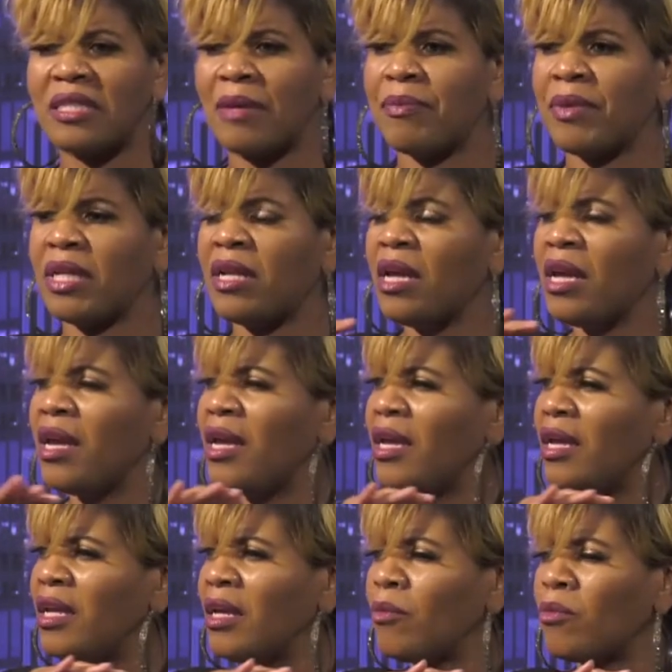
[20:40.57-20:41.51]
I mean,
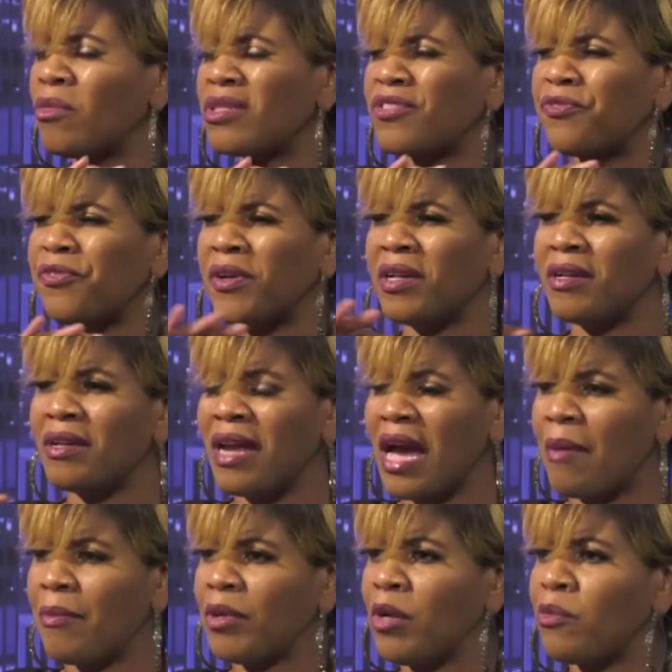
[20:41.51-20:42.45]
it was
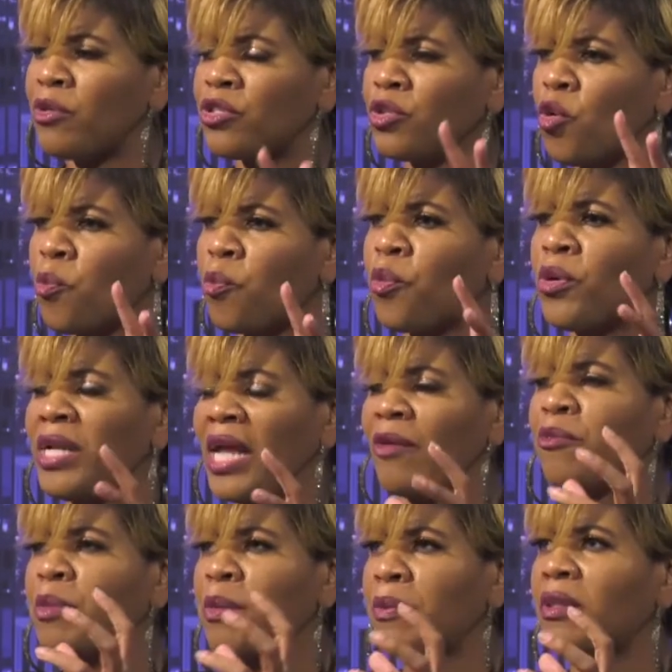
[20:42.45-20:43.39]
phenomenal. It was so pretty. I
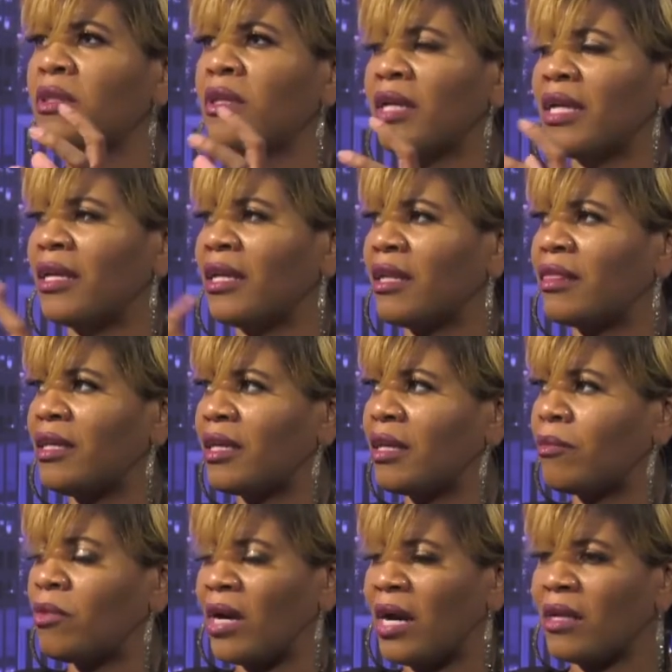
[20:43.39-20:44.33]
remember looking at it
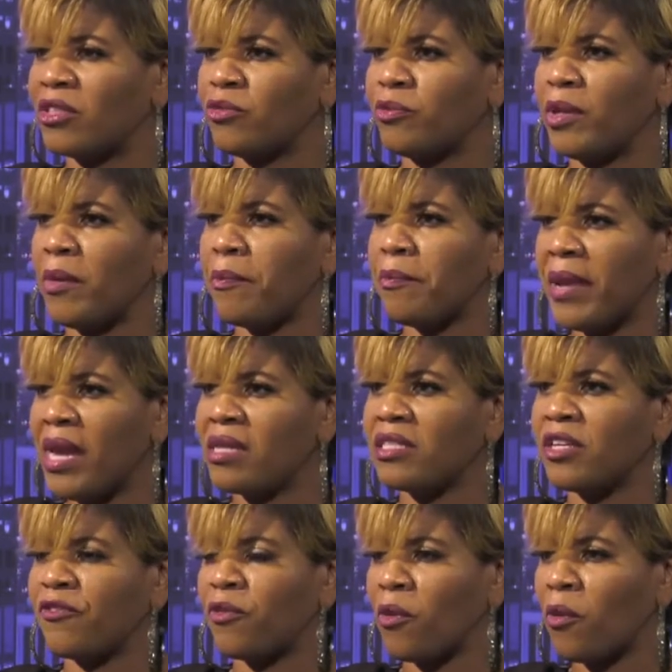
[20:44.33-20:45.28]
thinking, wow, this would be
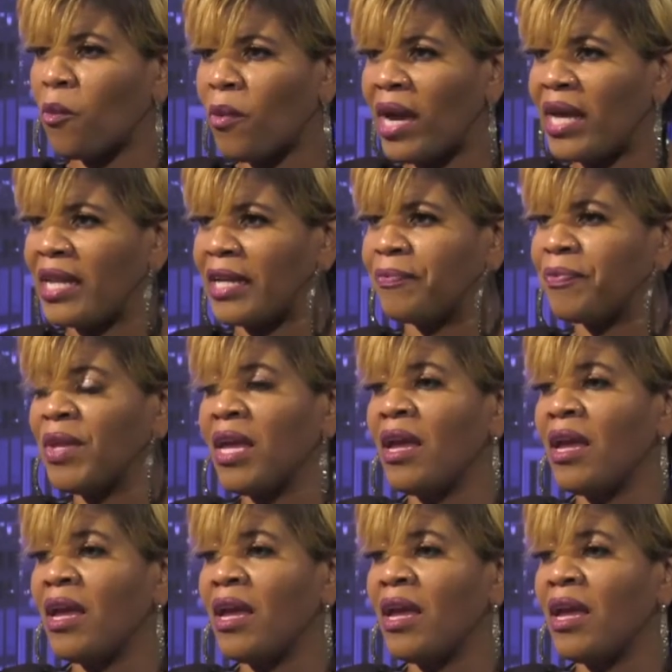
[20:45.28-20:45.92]
amazing for a wedding.